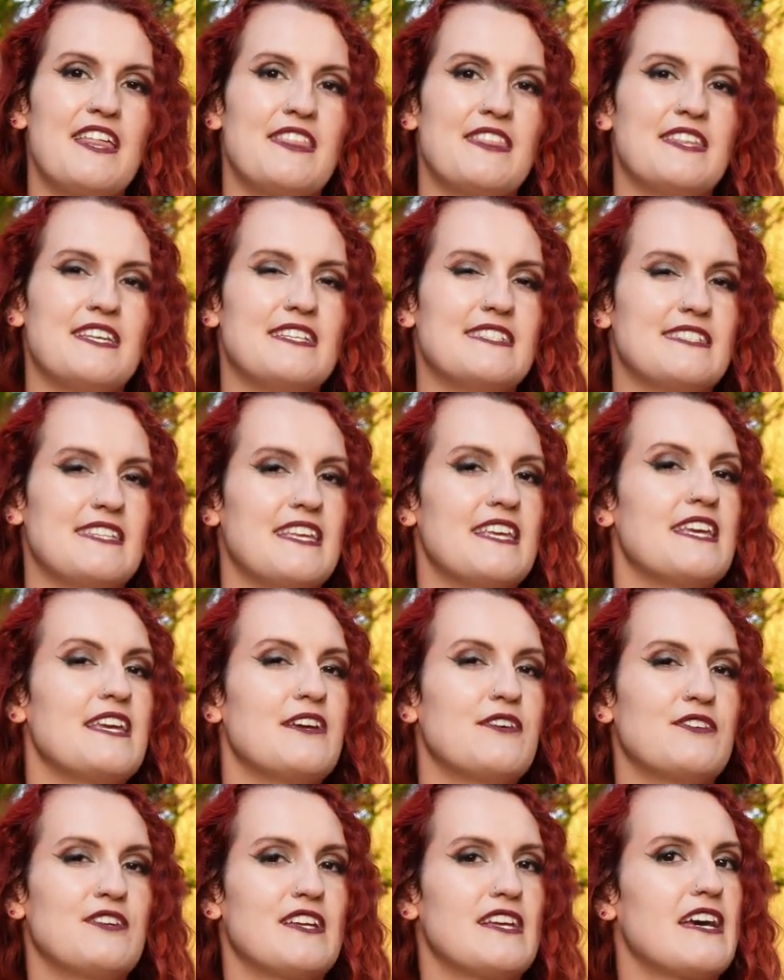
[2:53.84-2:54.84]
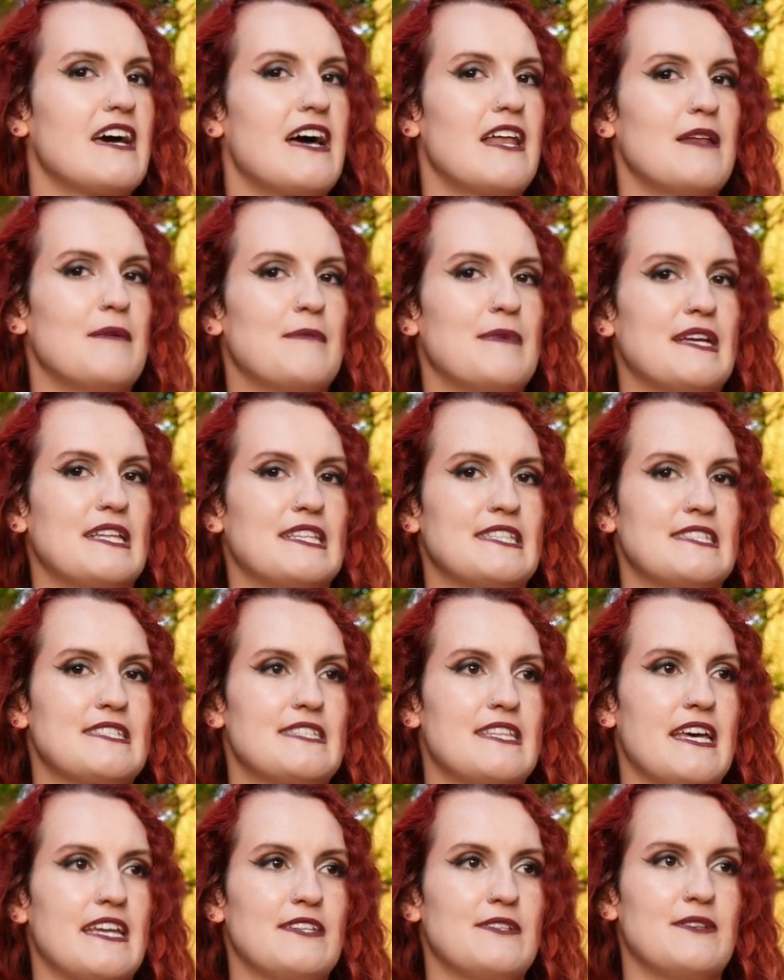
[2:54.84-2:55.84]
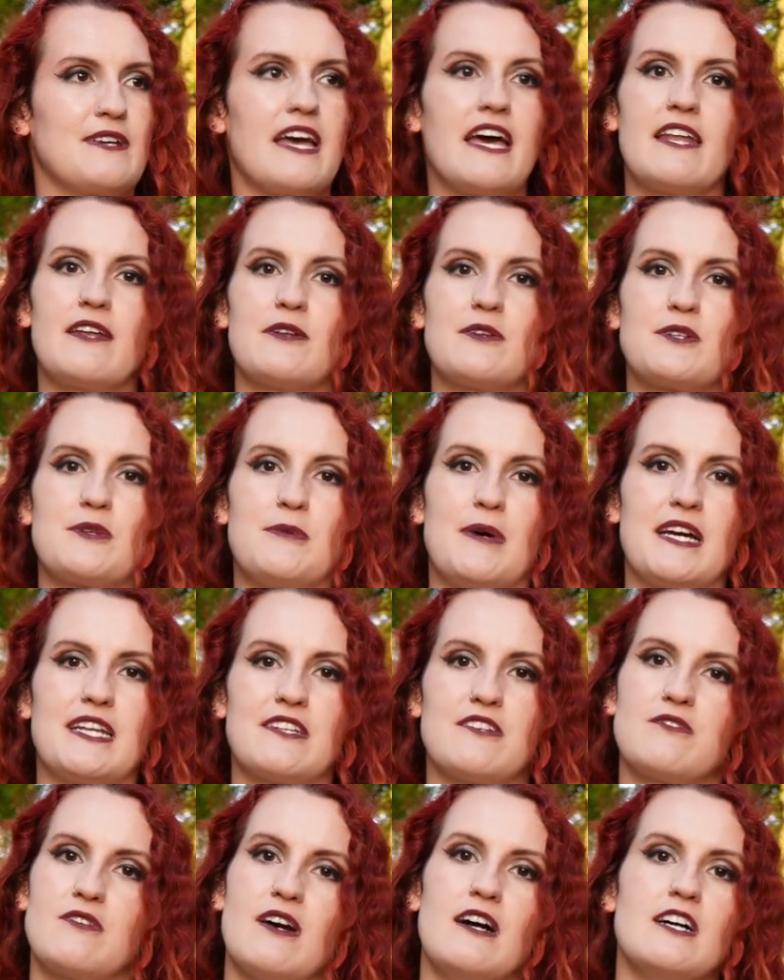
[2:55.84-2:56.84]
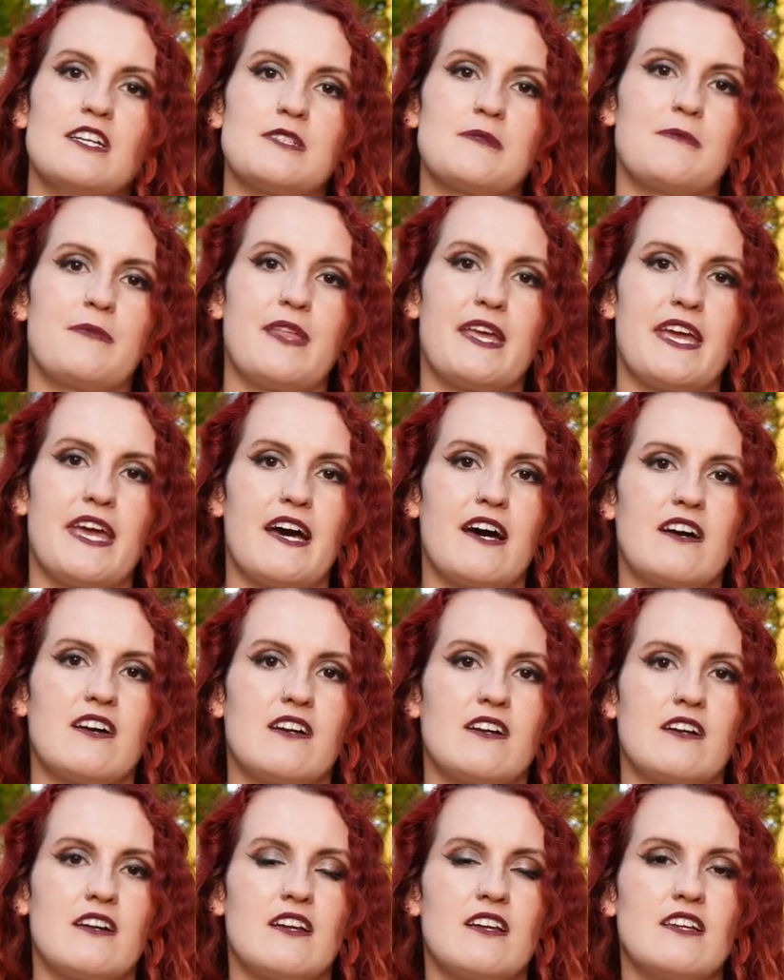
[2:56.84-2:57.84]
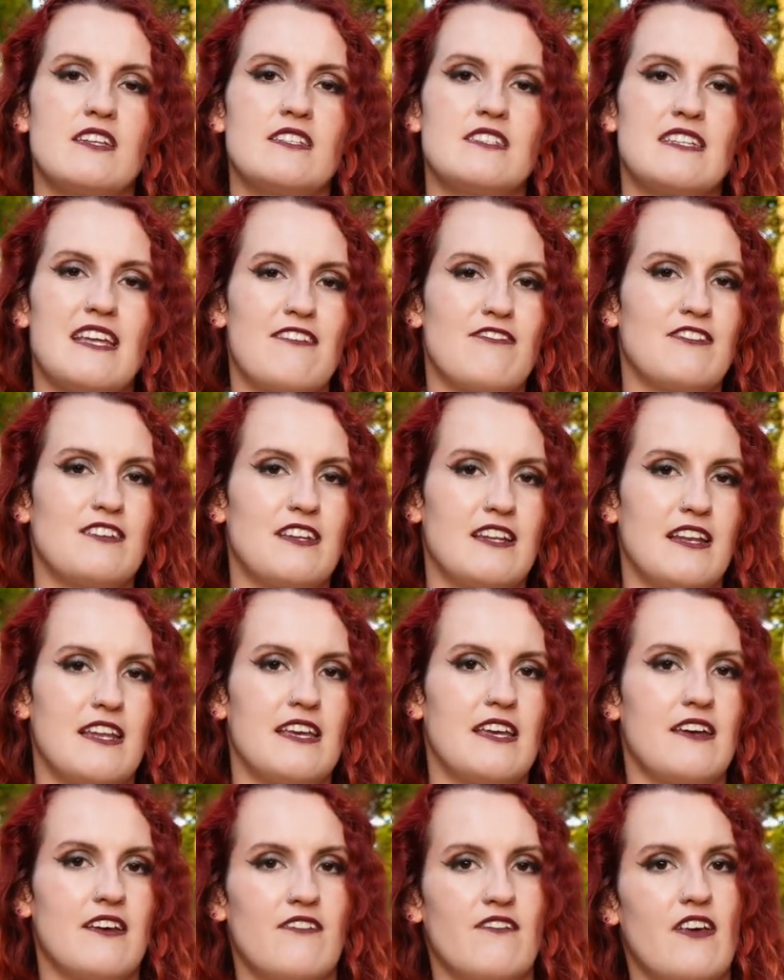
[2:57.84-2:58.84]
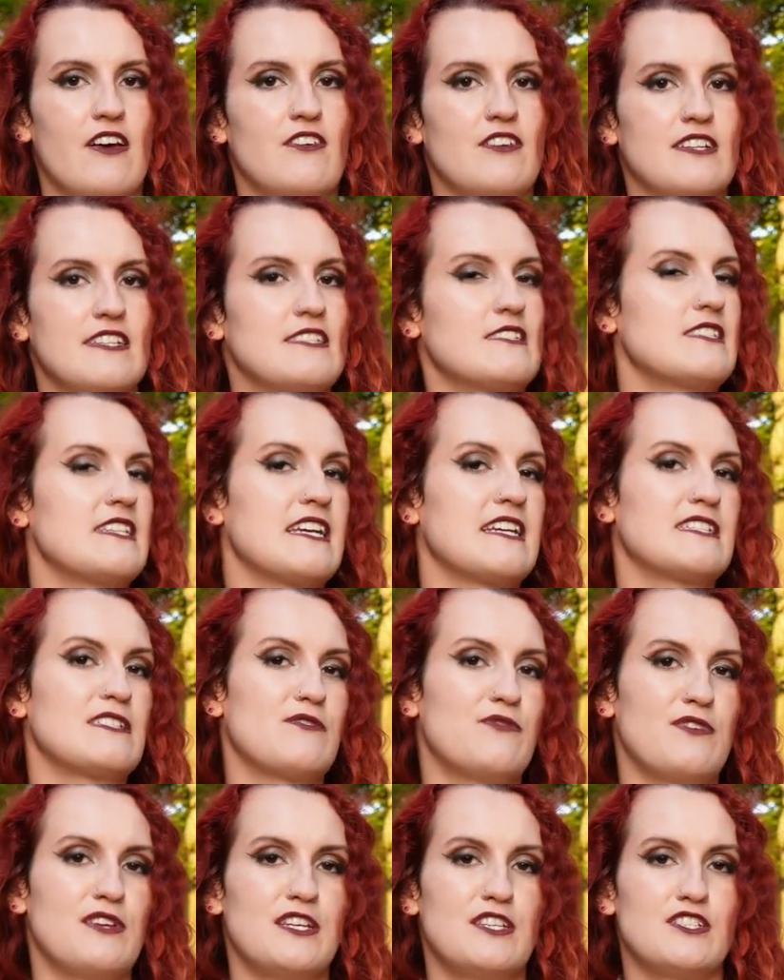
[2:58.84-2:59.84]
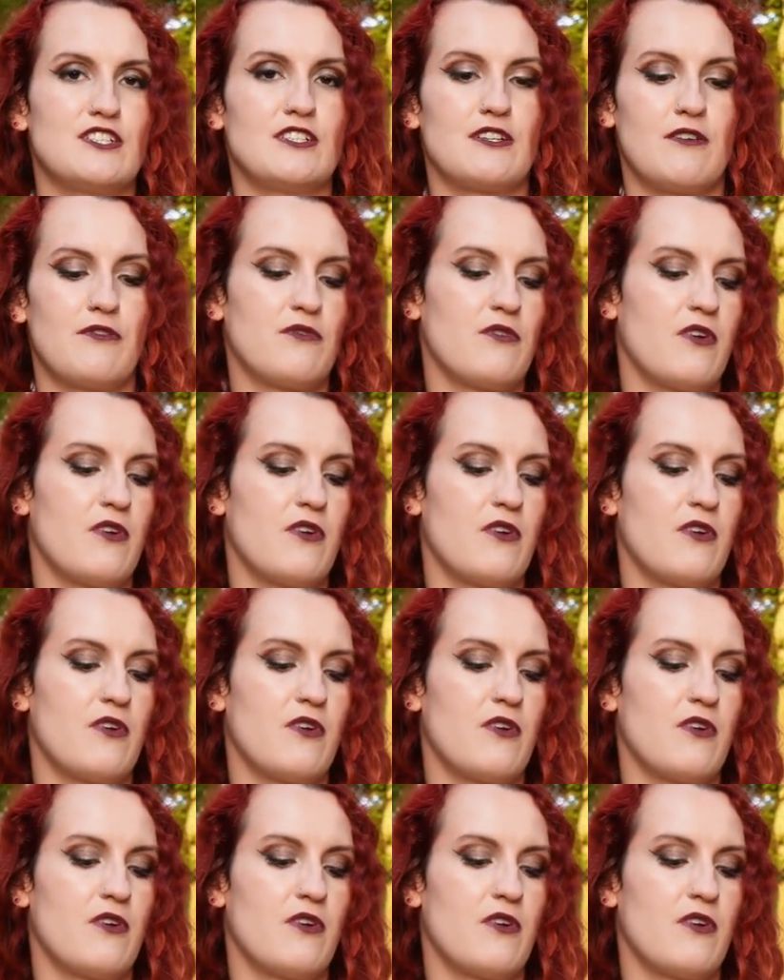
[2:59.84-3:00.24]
These eerie elements that you cannot quite grasp, they are definitely a very distinctive feature of